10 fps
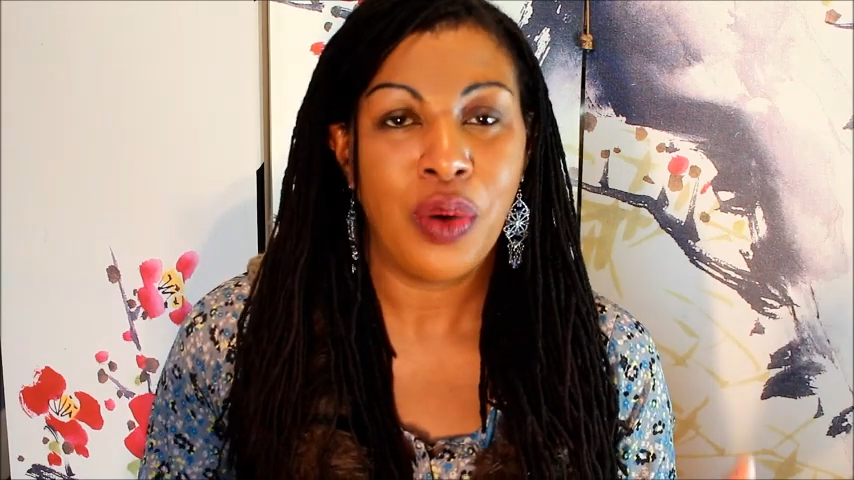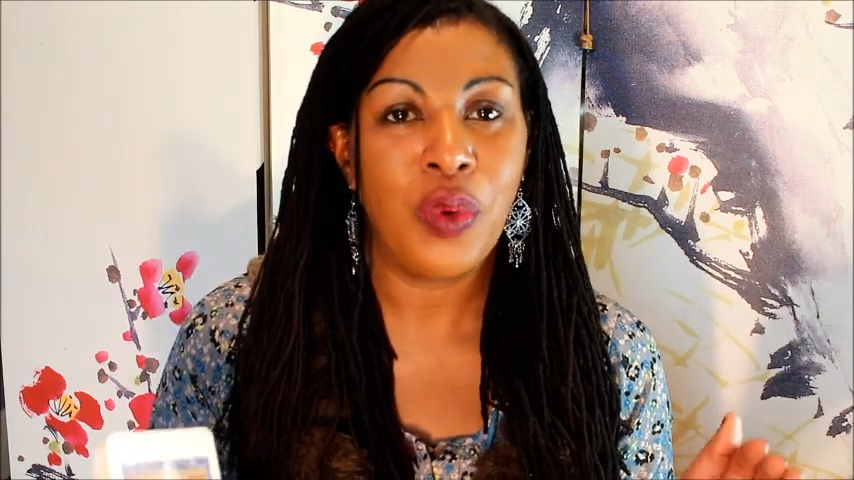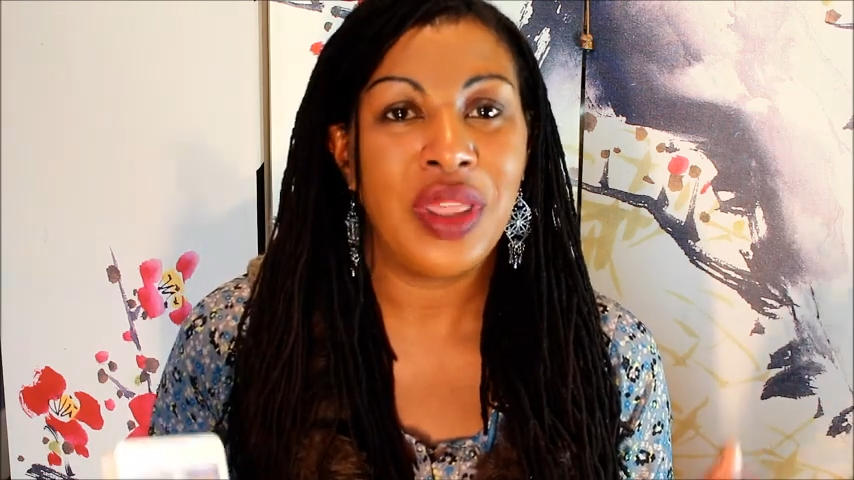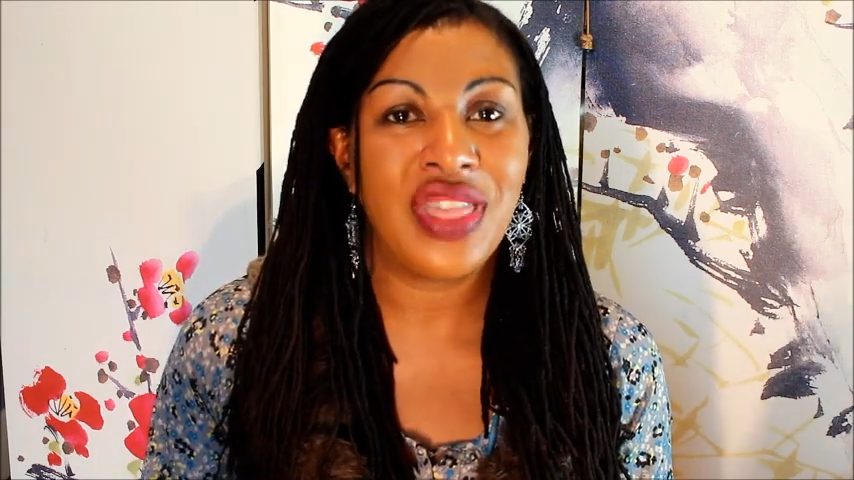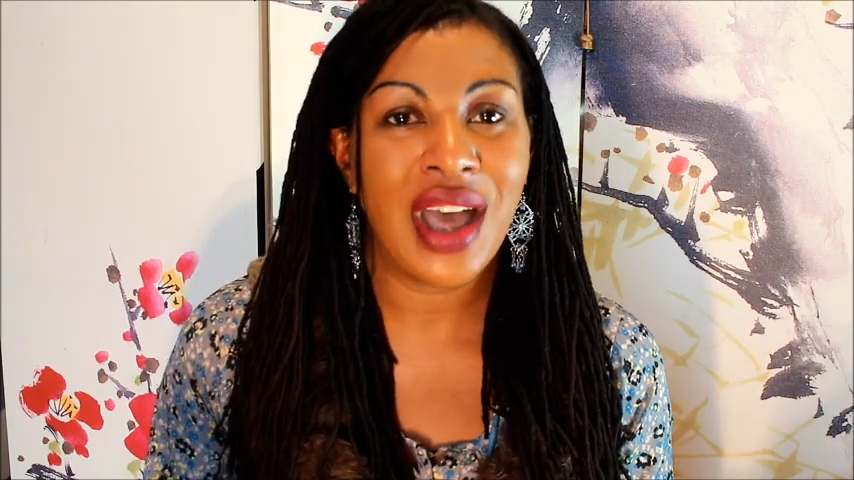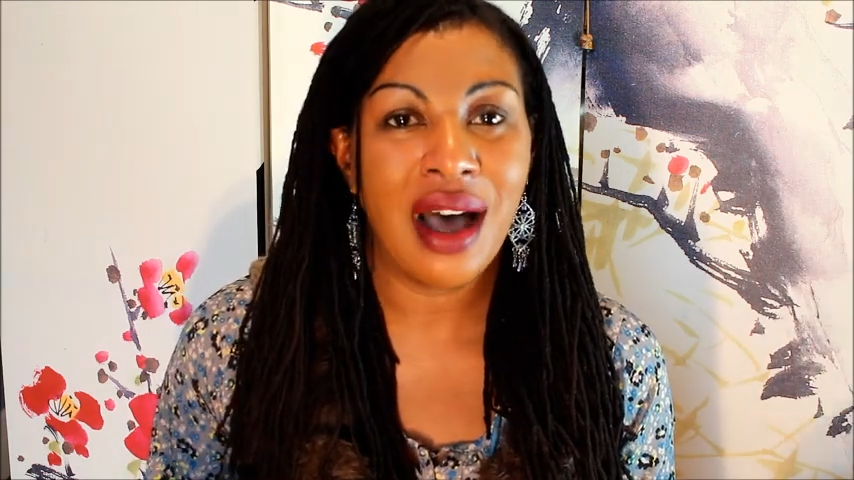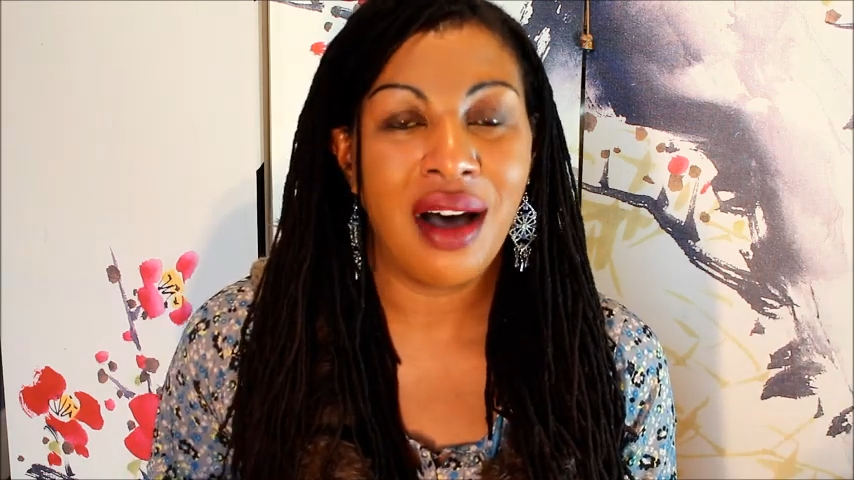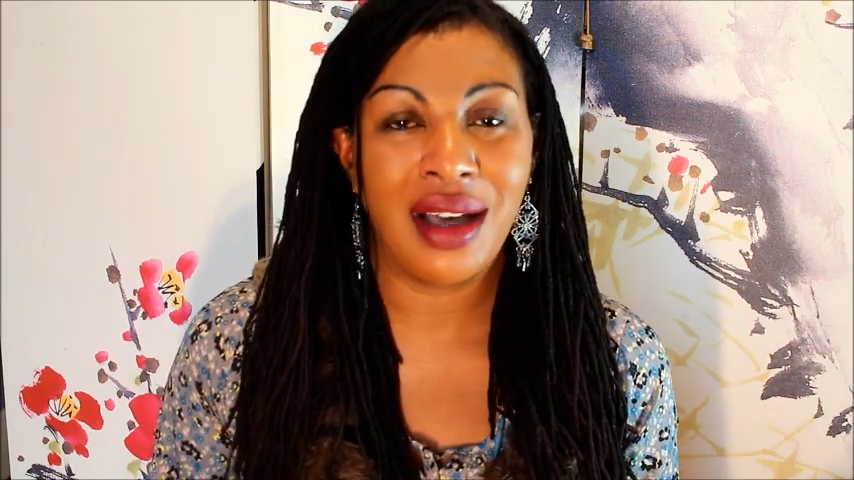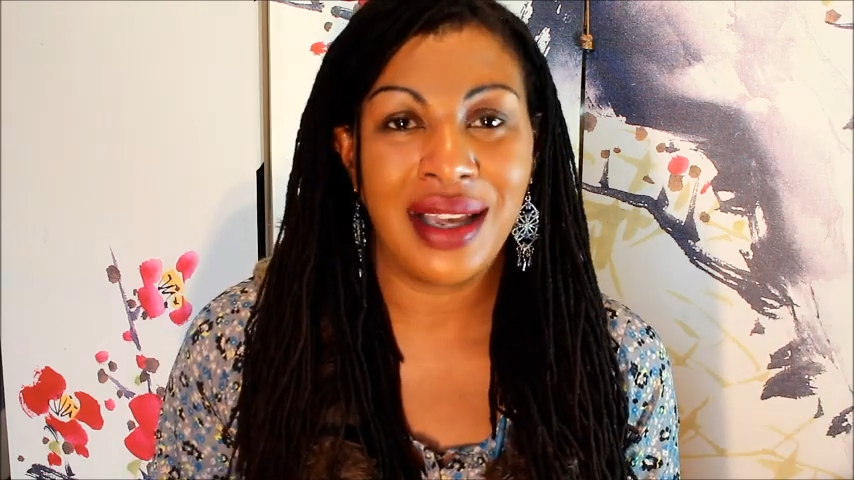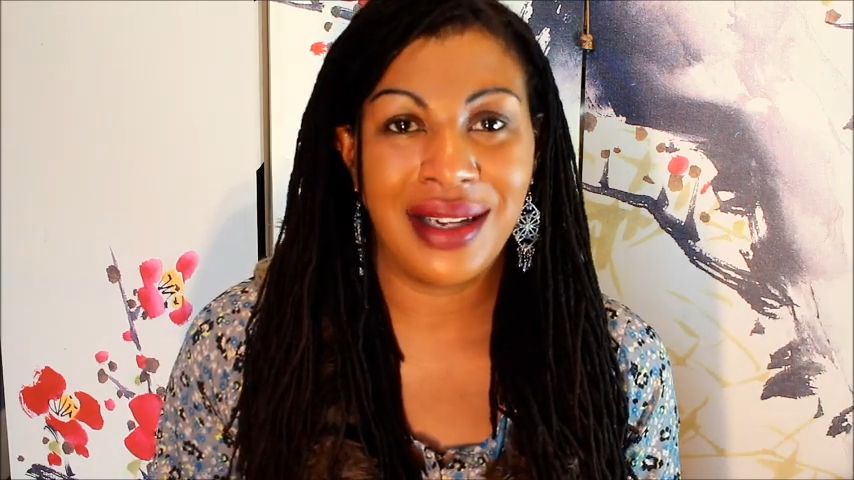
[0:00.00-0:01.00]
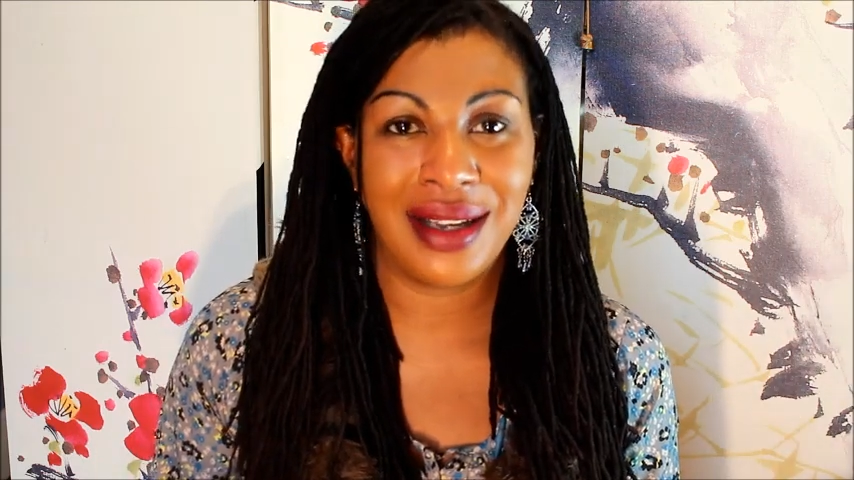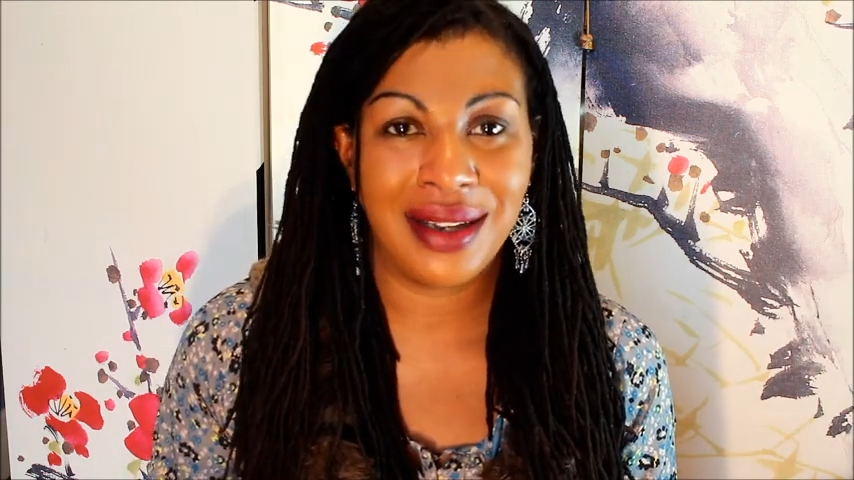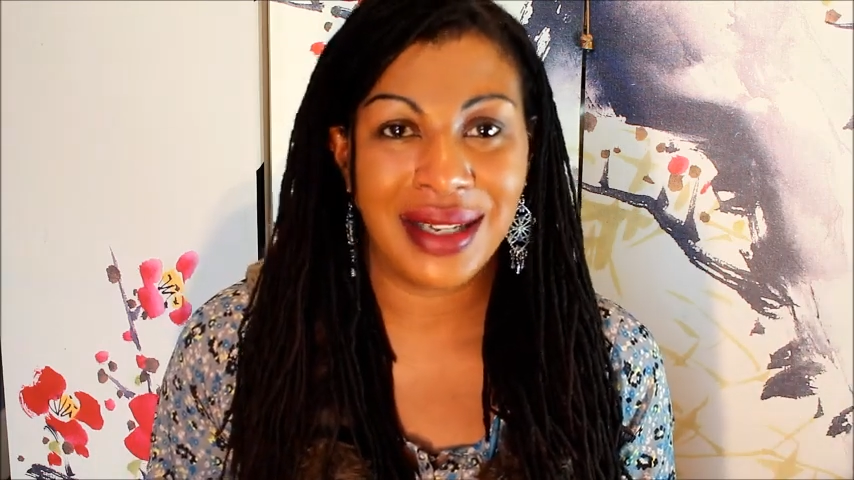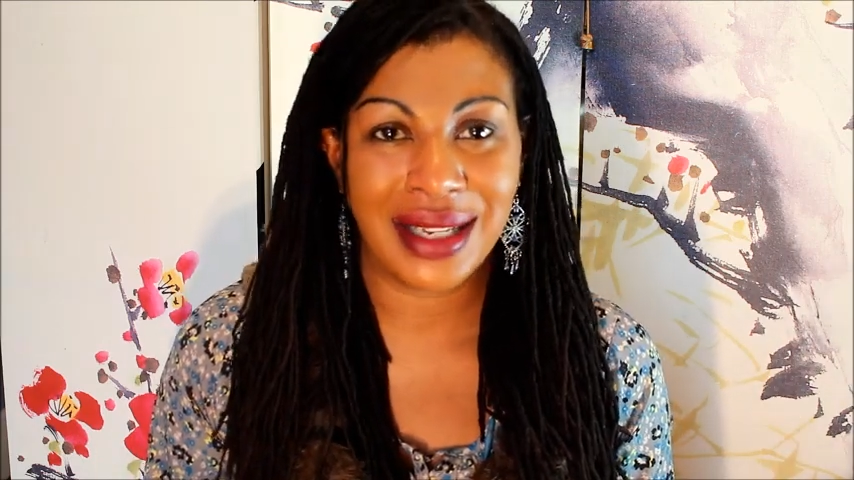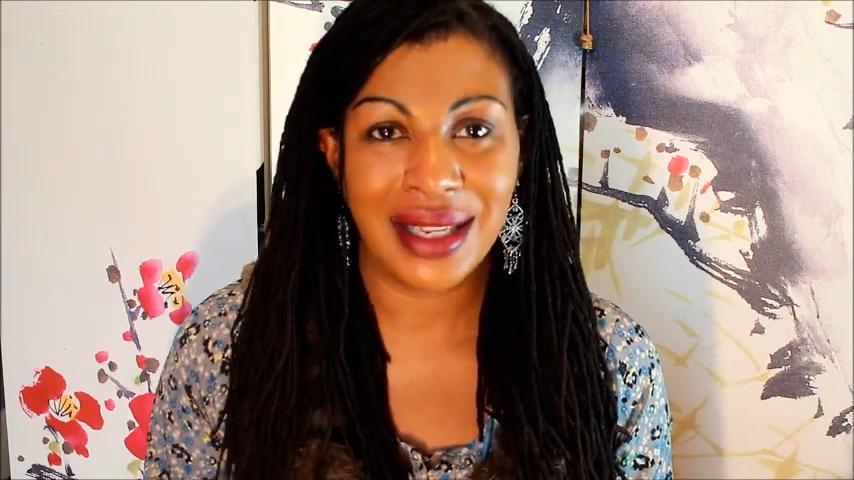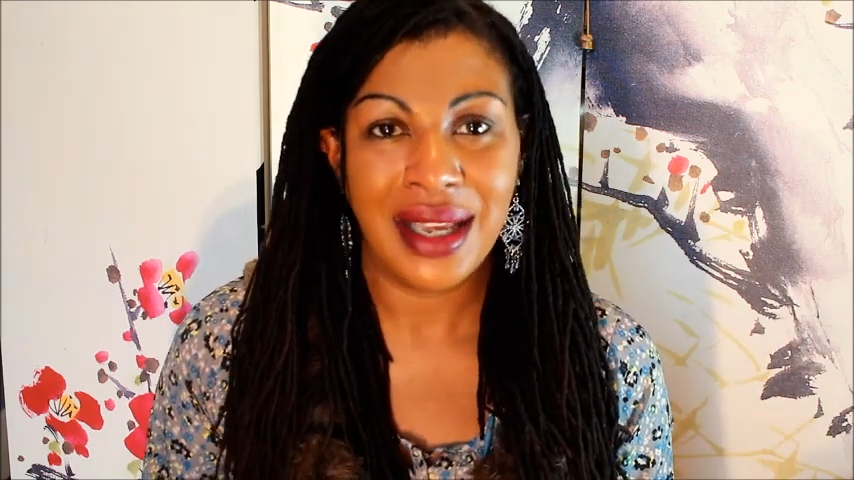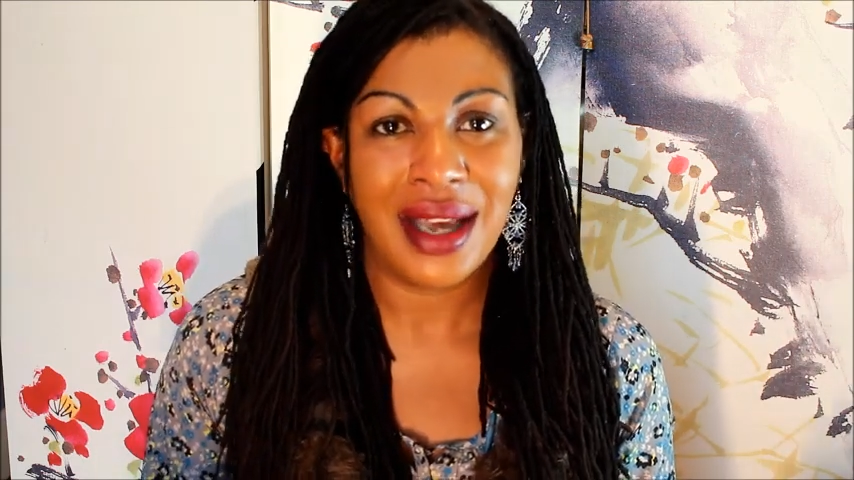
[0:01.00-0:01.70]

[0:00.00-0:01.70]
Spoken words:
with that higher learning,